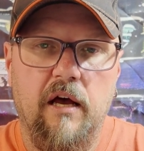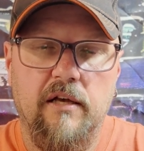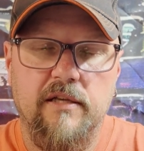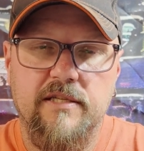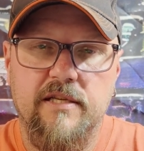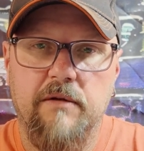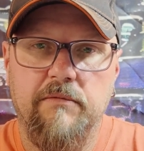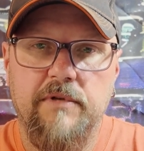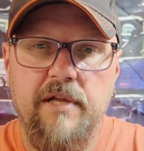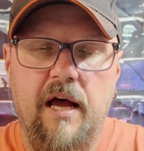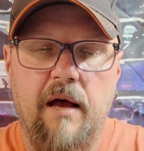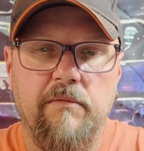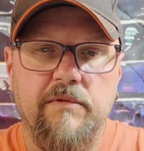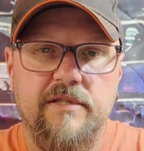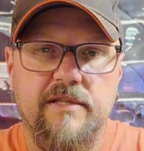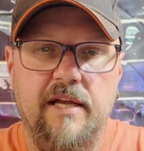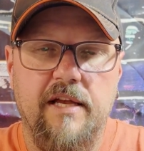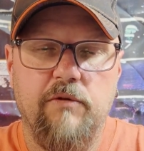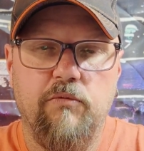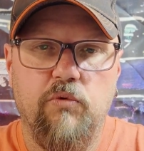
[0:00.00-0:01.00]

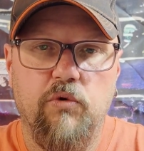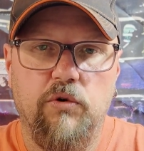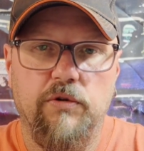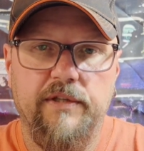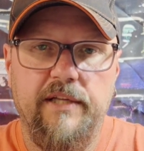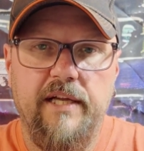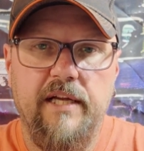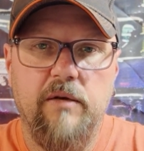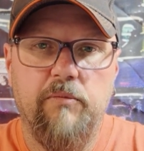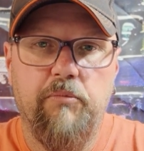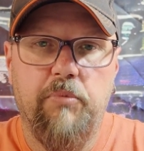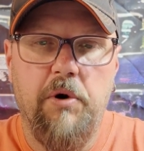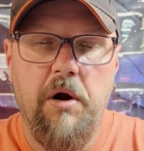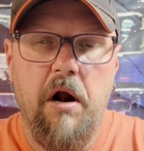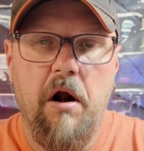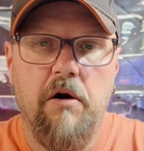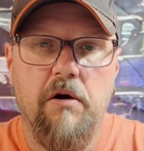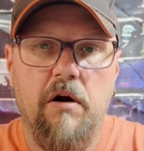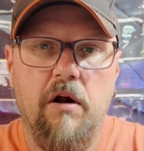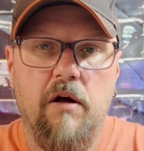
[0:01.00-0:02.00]
Sometimes they will need
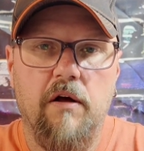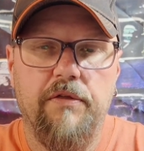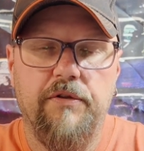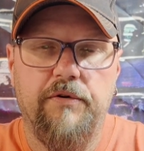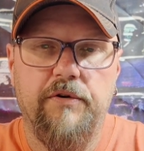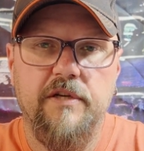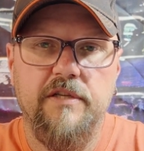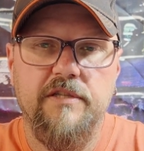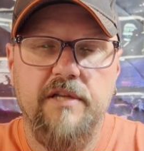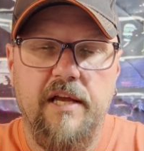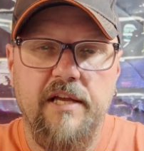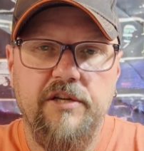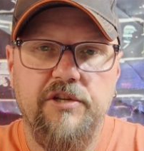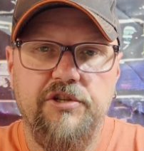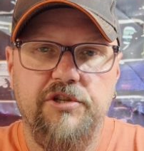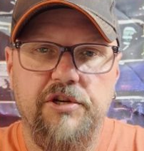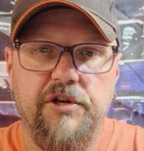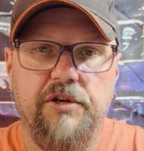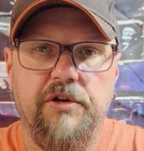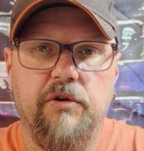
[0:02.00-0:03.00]
prior
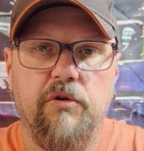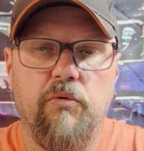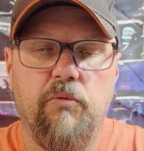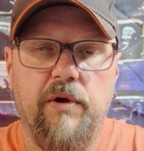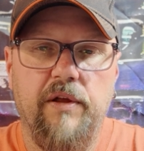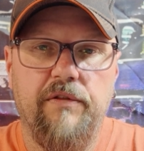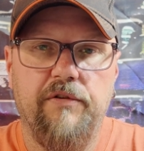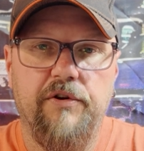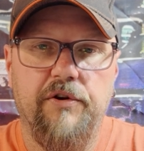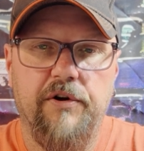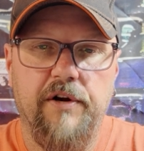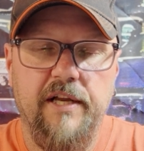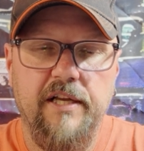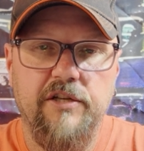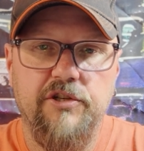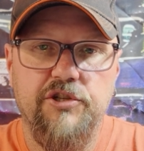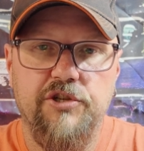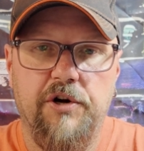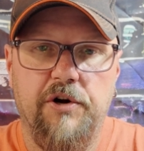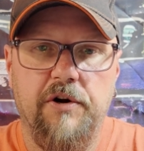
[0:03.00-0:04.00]
authorization with your
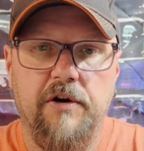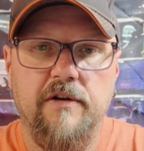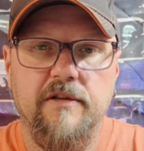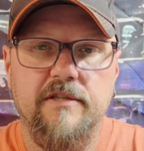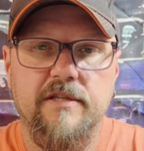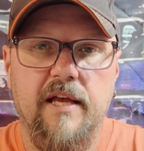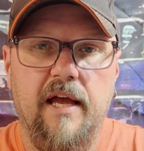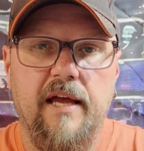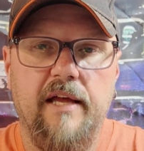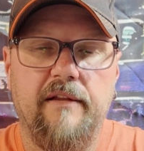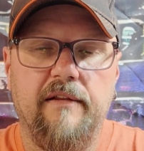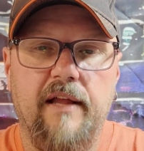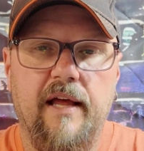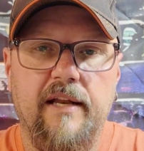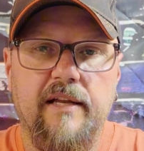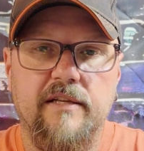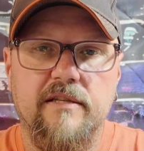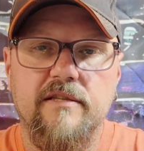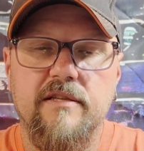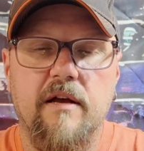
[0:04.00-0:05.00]
insurance, and
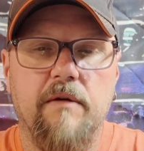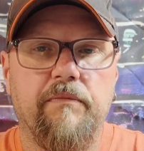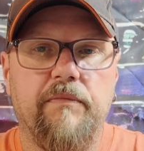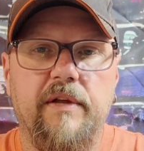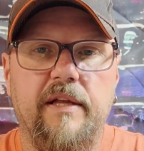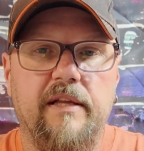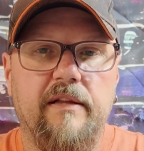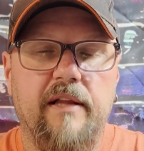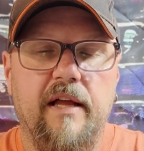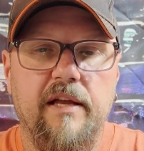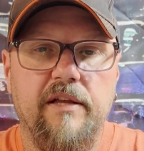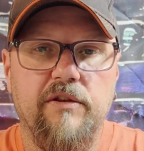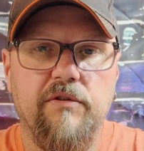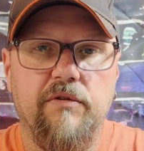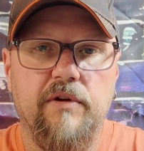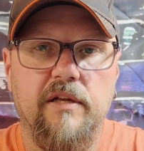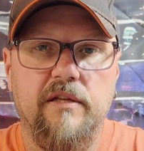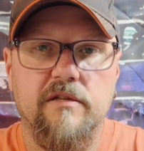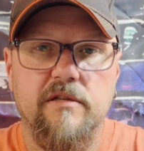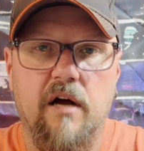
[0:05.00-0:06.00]
that is something that you
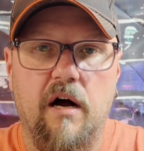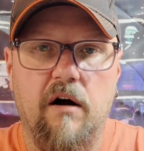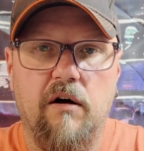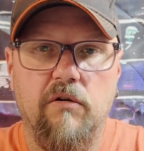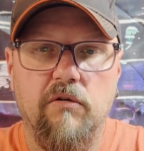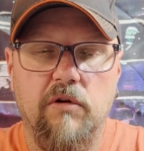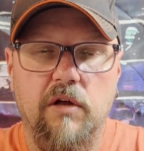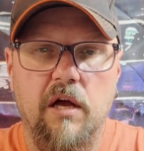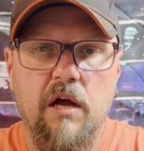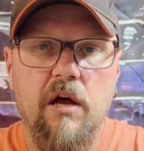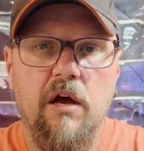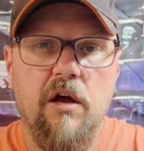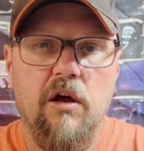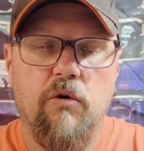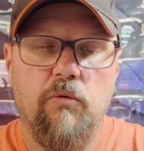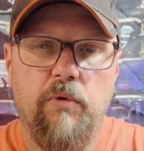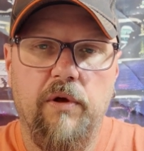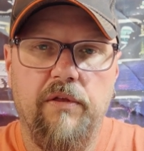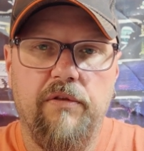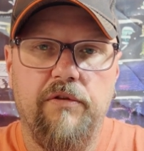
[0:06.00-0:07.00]
can talk
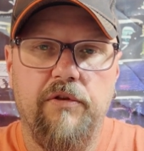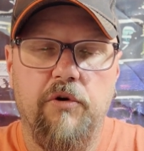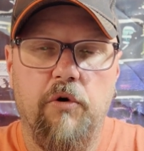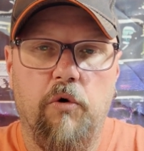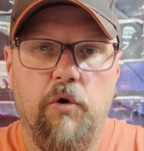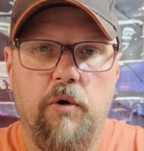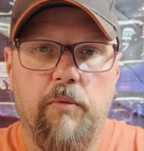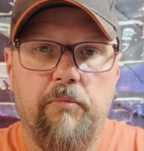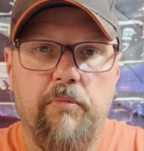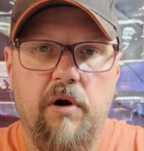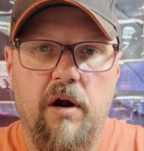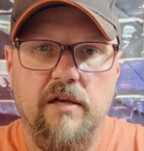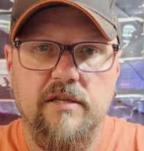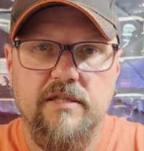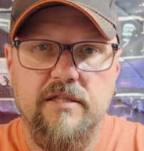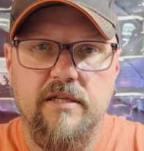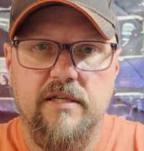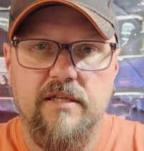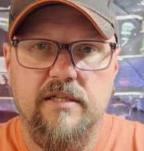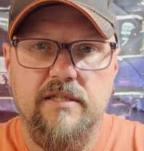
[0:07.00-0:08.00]
with your
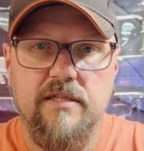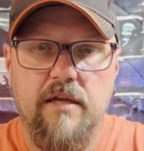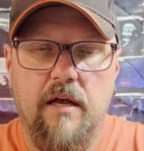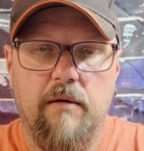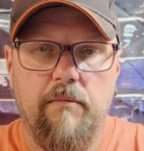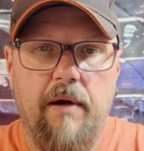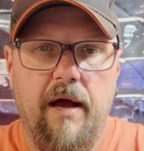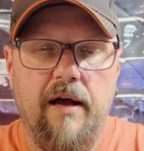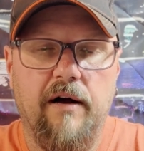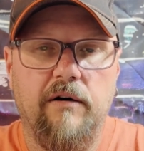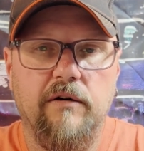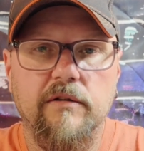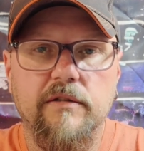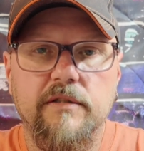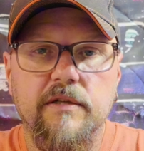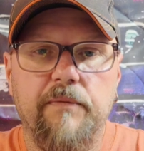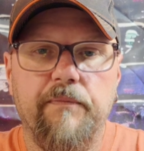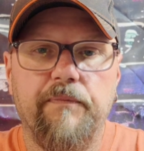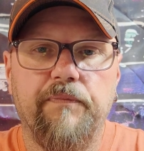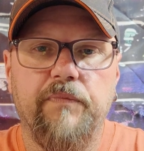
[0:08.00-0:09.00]
prosthetist
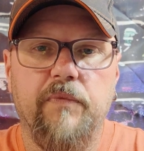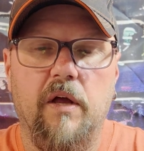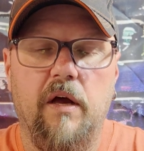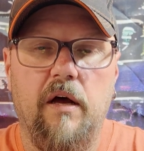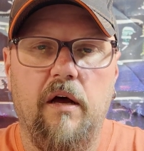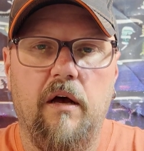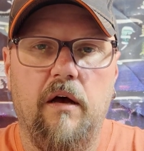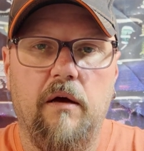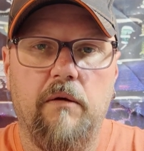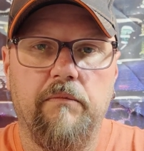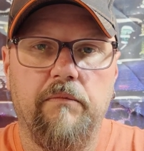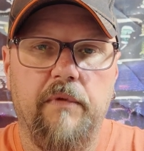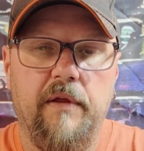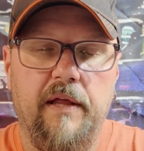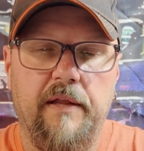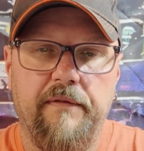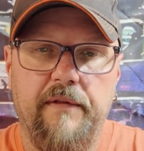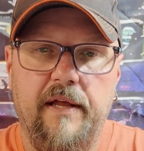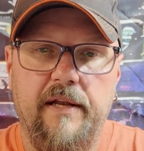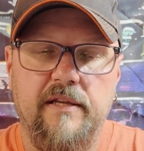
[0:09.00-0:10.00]
about.
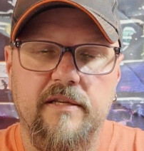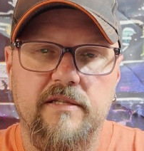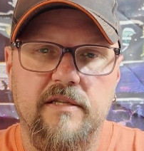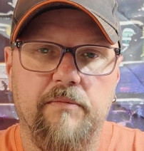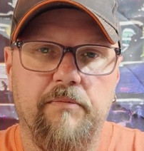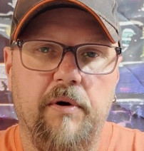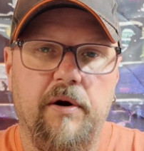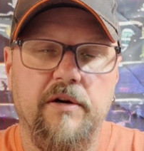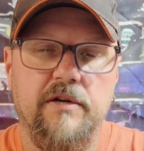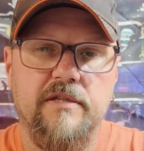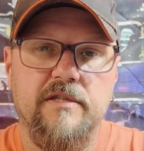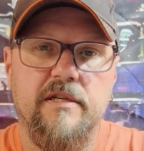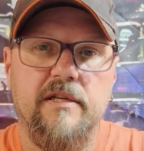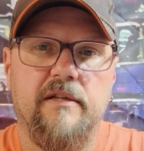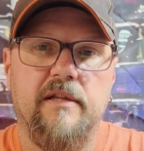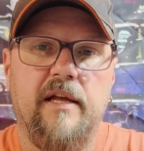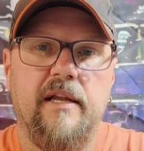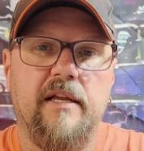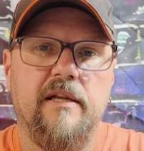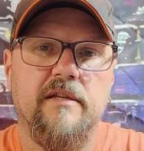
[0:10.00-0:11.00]
That is the person
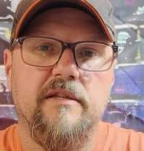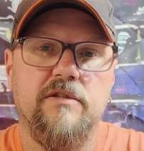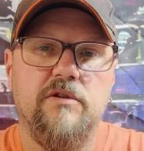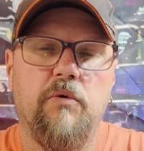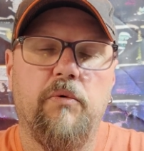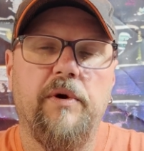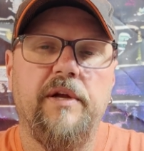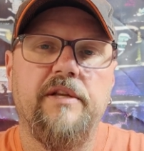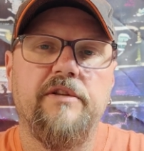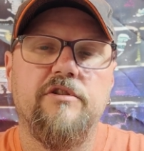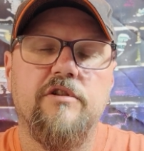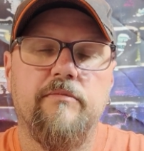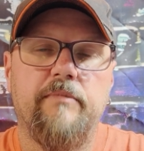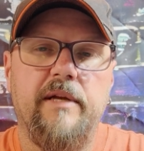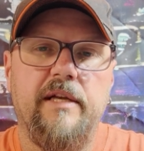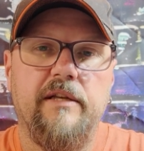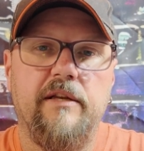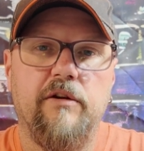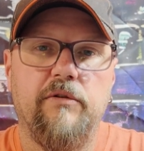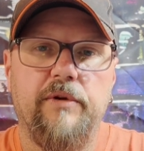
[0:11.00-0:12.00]
that is going to
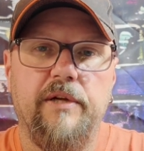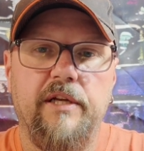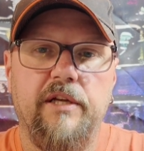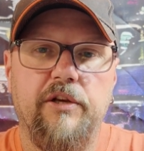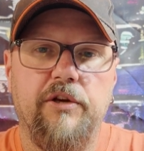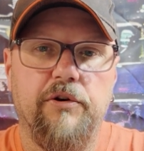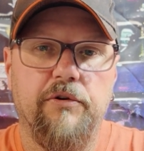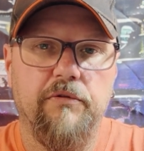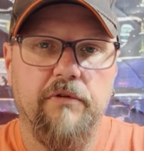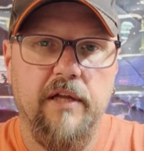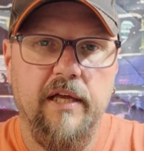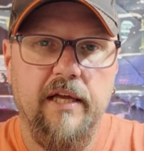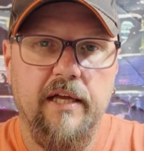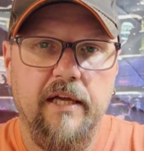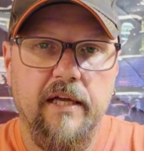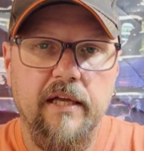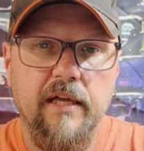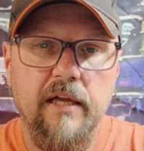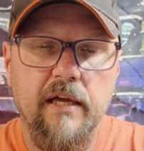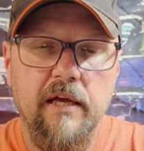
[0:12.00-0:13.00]
be doing your
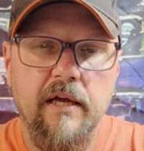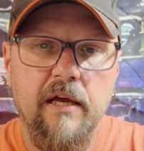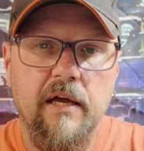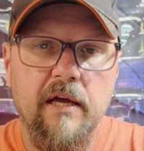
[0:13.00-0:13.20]
leg,